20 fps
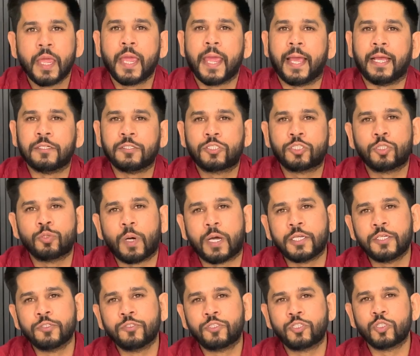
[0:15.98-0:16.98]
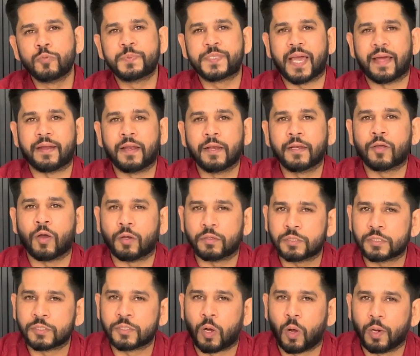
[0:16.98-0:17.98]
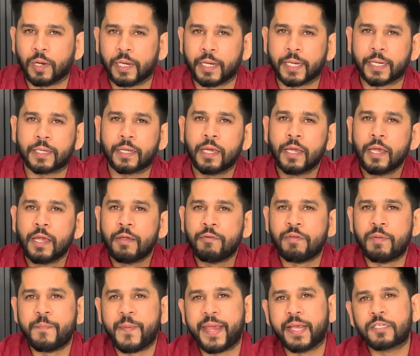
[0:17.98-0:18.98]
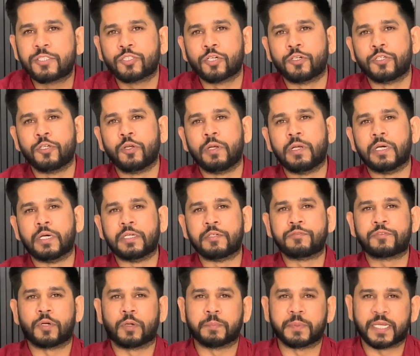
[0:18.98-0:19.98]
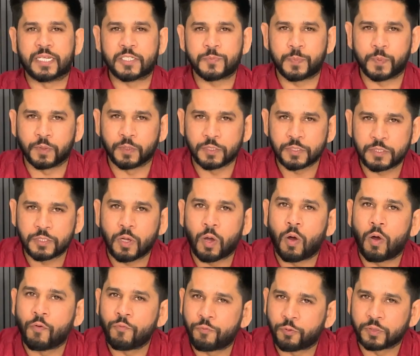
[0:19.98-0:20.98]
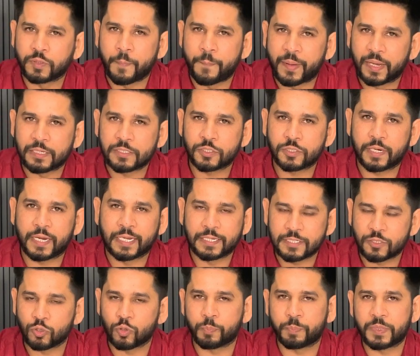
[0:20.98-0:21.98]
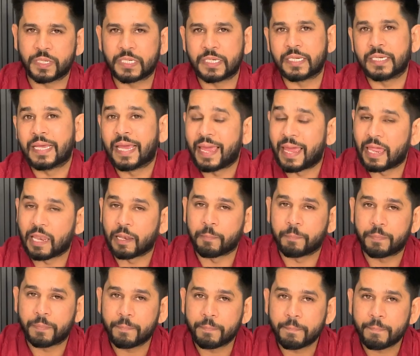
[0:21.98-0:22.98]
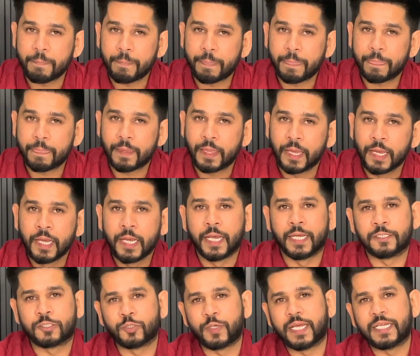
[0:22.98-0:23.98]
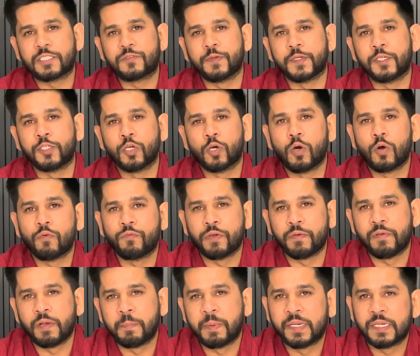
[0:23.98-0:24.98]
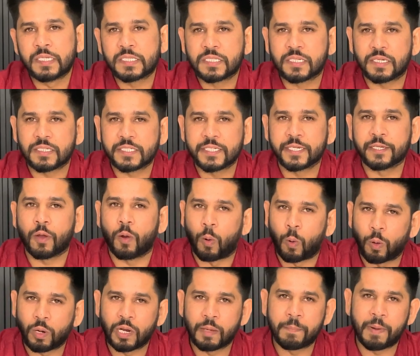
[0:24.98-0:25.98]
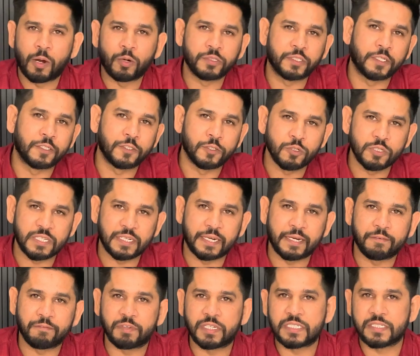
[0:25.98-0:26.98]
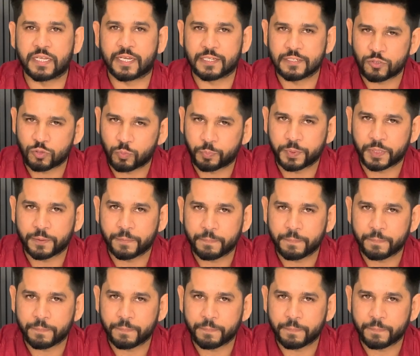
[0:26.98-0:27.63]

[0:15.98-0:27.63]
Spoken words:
And through our YouTube channel Contentholic, we make sure you learn from the experts for the best SOP help. In today's video, we will be discussing all about the New Zealand Visa SOP.